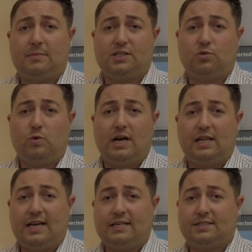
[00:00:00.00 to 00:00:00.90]
as
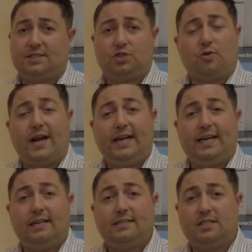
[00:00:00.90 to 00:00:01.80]
well as
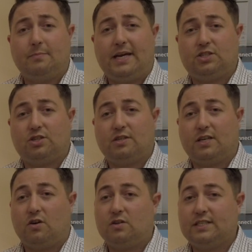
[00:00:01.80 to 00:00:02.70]
training to make sure
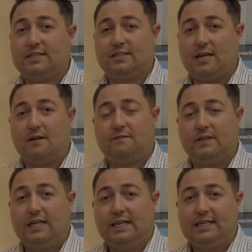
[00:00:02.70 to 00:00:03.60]
that all this stuff
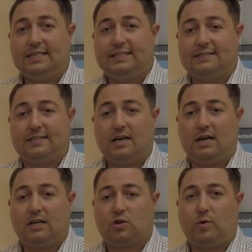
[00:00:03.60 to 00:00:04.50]
is
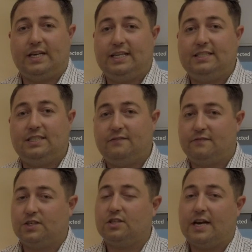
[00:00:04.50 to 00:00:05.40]
quite easy
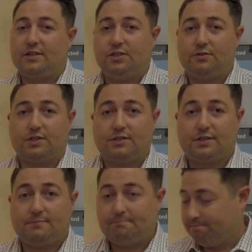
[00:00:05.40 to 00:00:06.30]
for your end
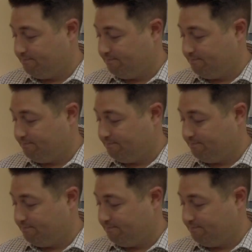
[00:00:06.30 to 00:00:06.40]
users.